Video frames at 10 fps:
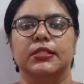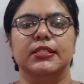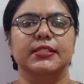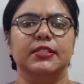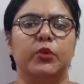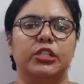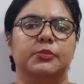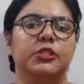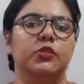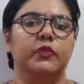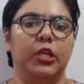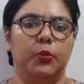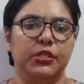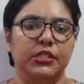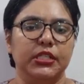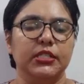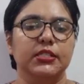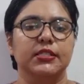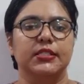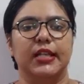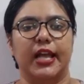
disinvestment of equity /